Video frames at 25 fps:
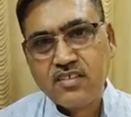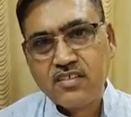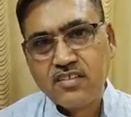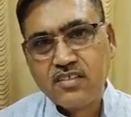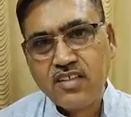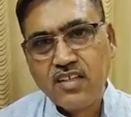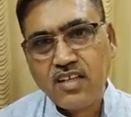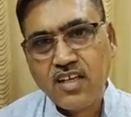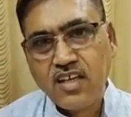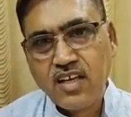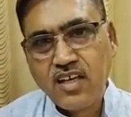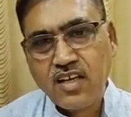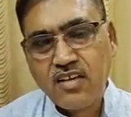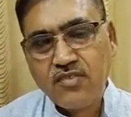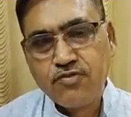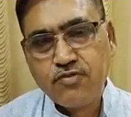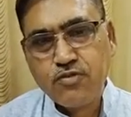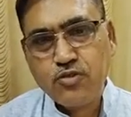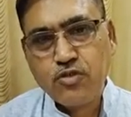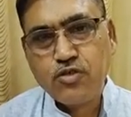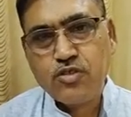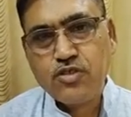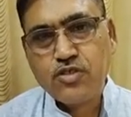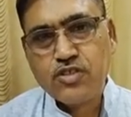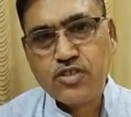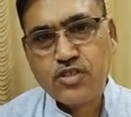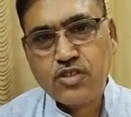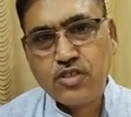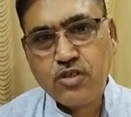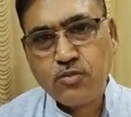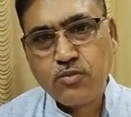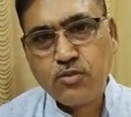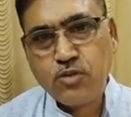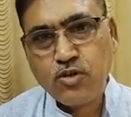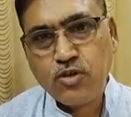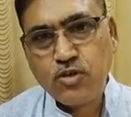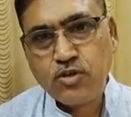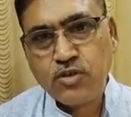They have focused
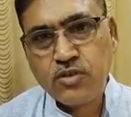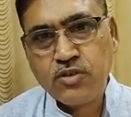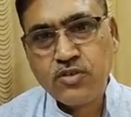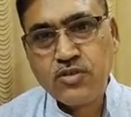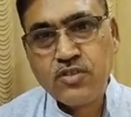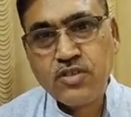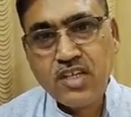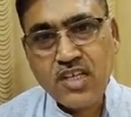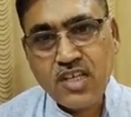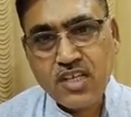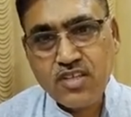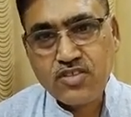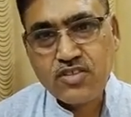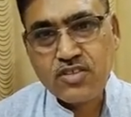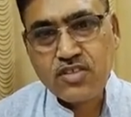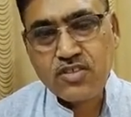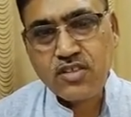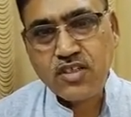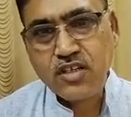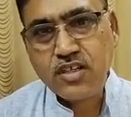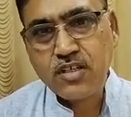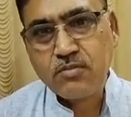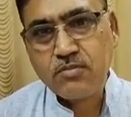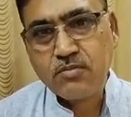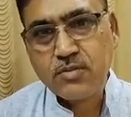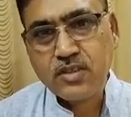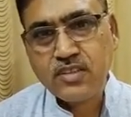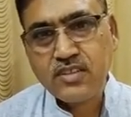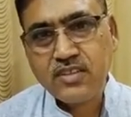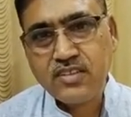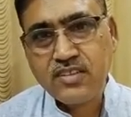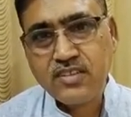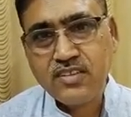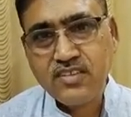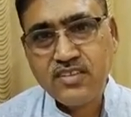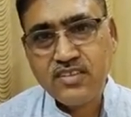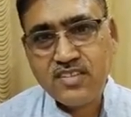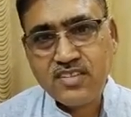upon nature, but
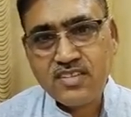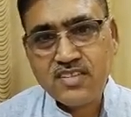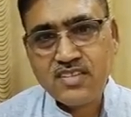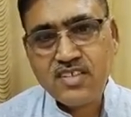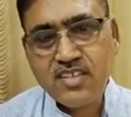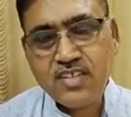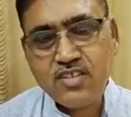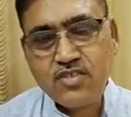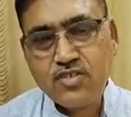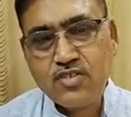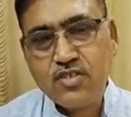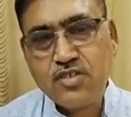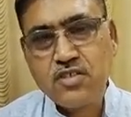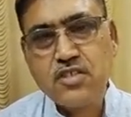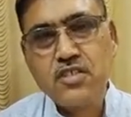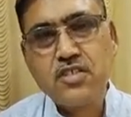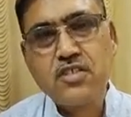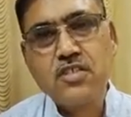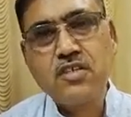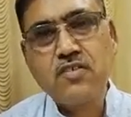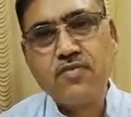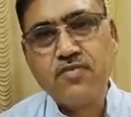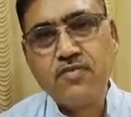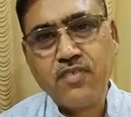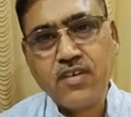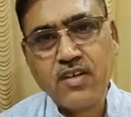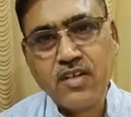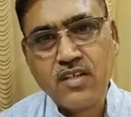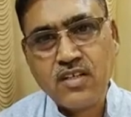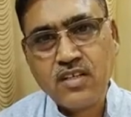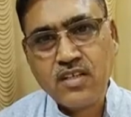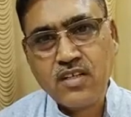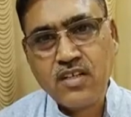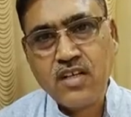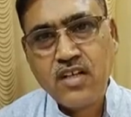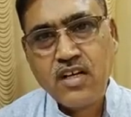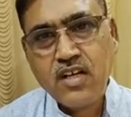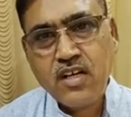this nature is different
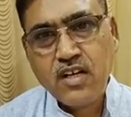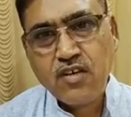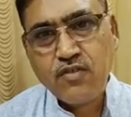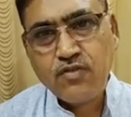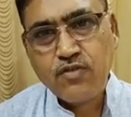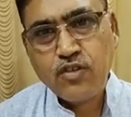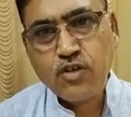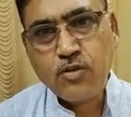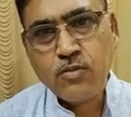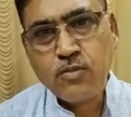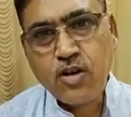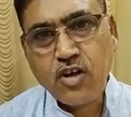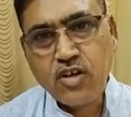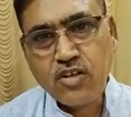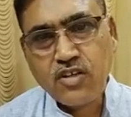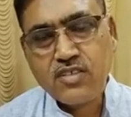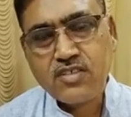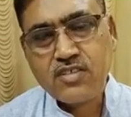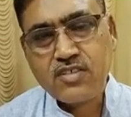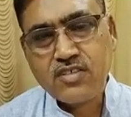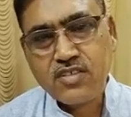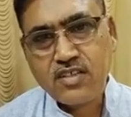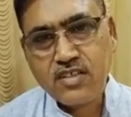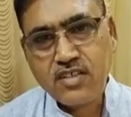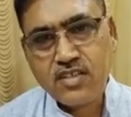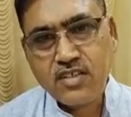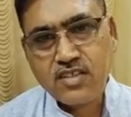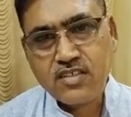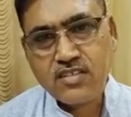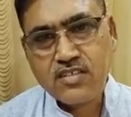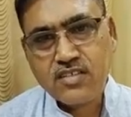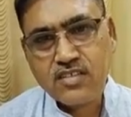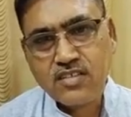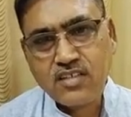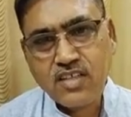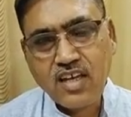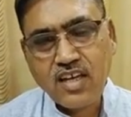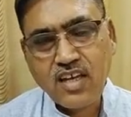from Augustan
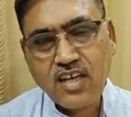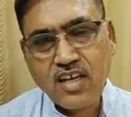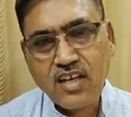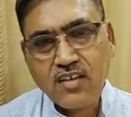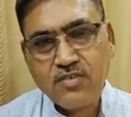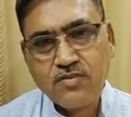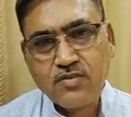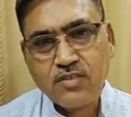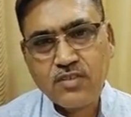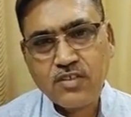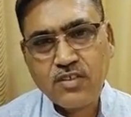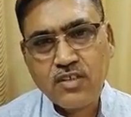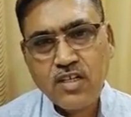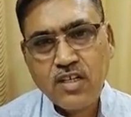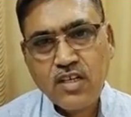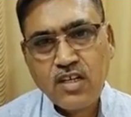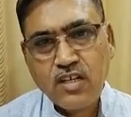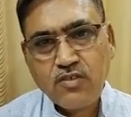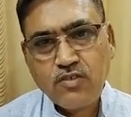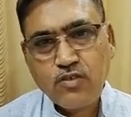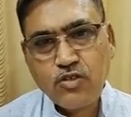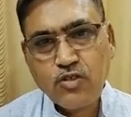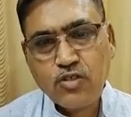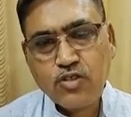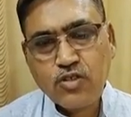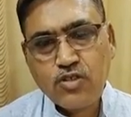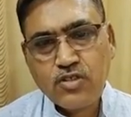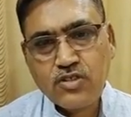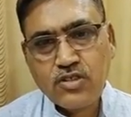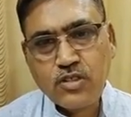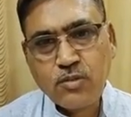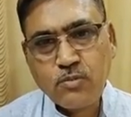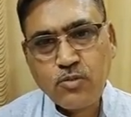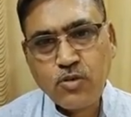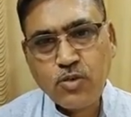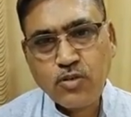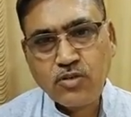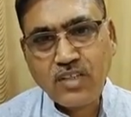nature. They have focused
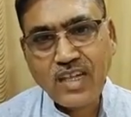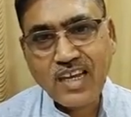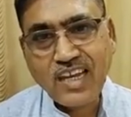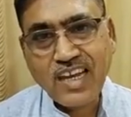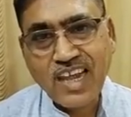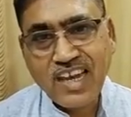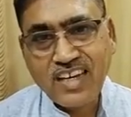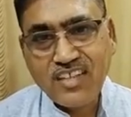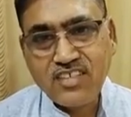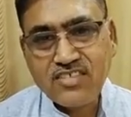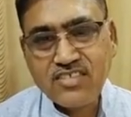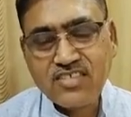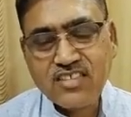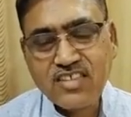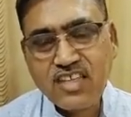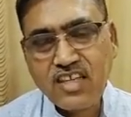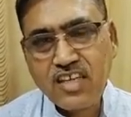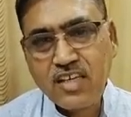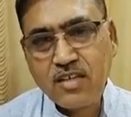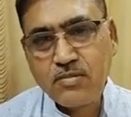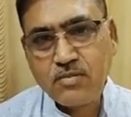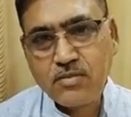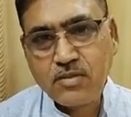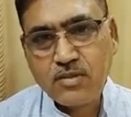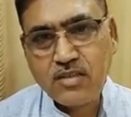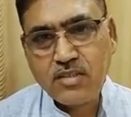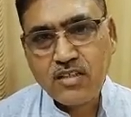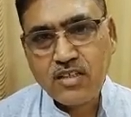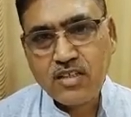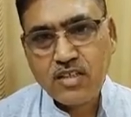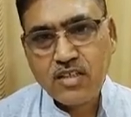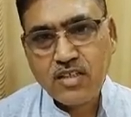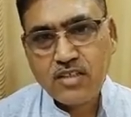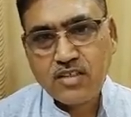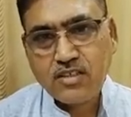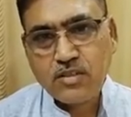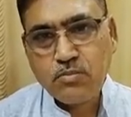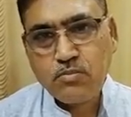upon the landscape,
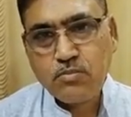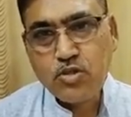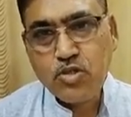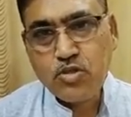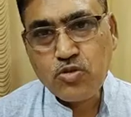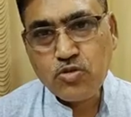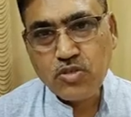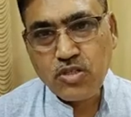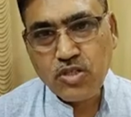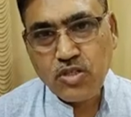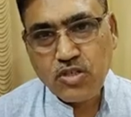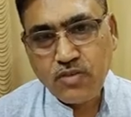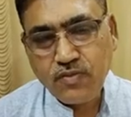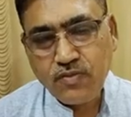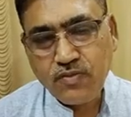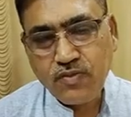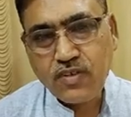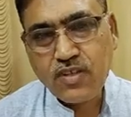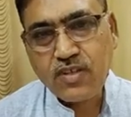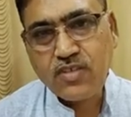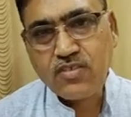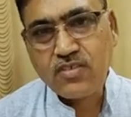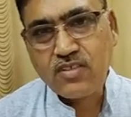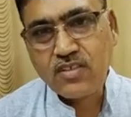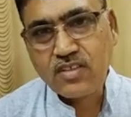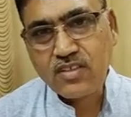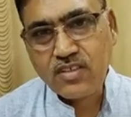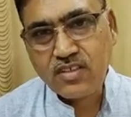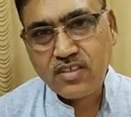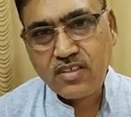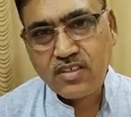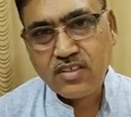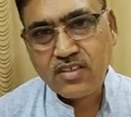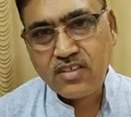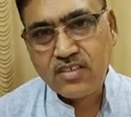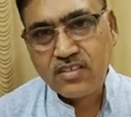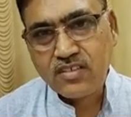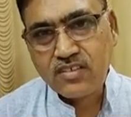the beauty of nature,
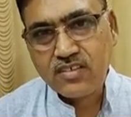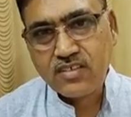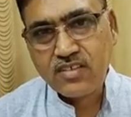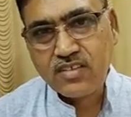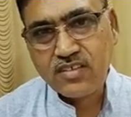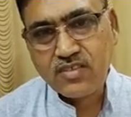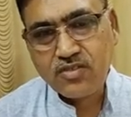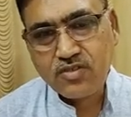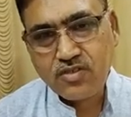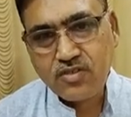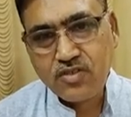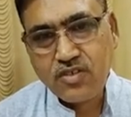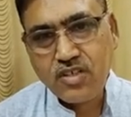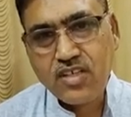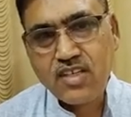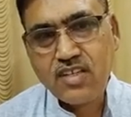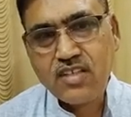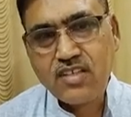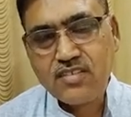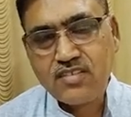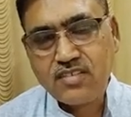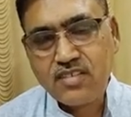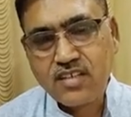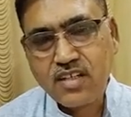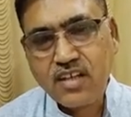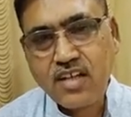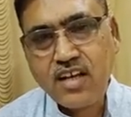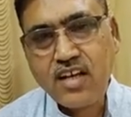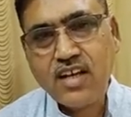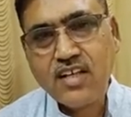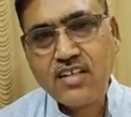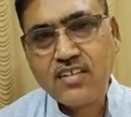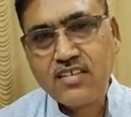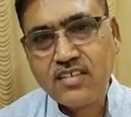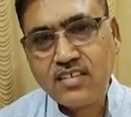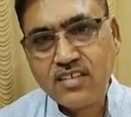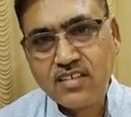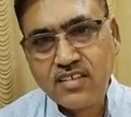the trees, the
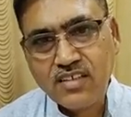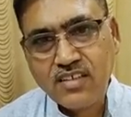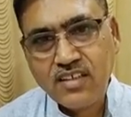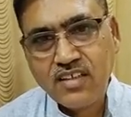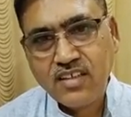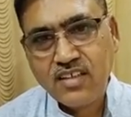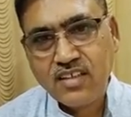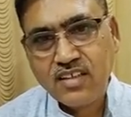garden.